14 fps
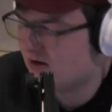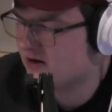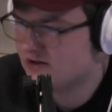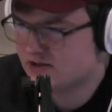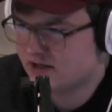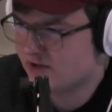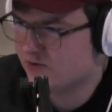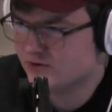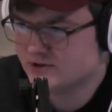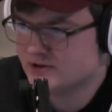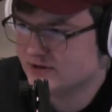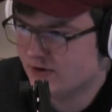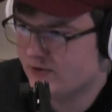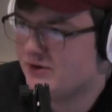of the tech
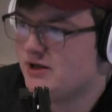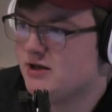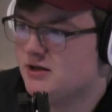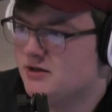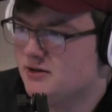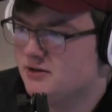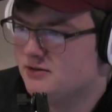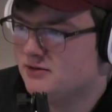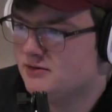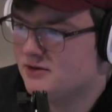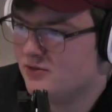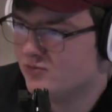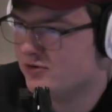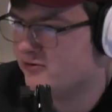courses don't need
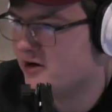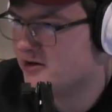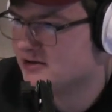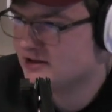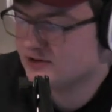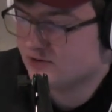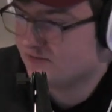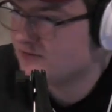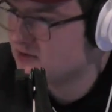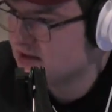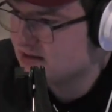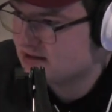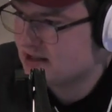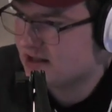a prerequisite. So if you
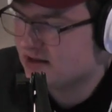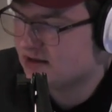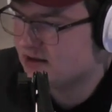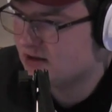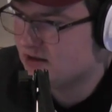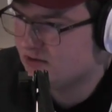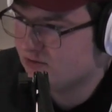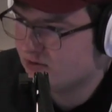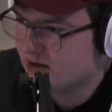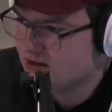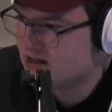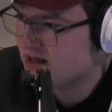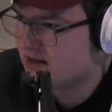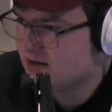didn't take it in grade
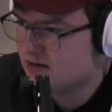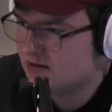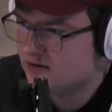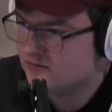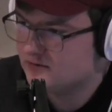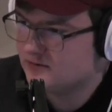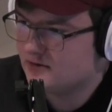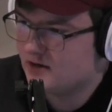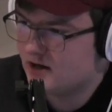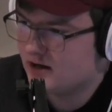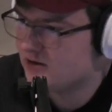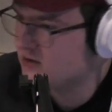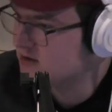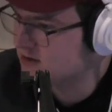10,
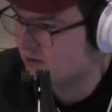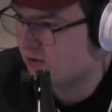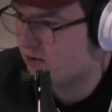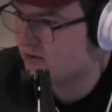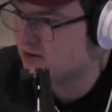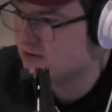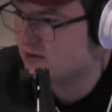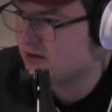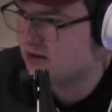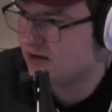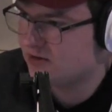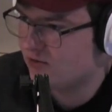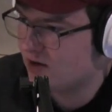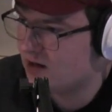you can still go into it
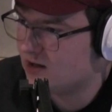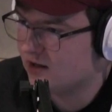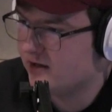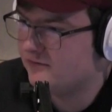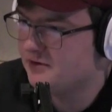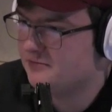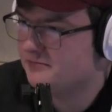in grade 11.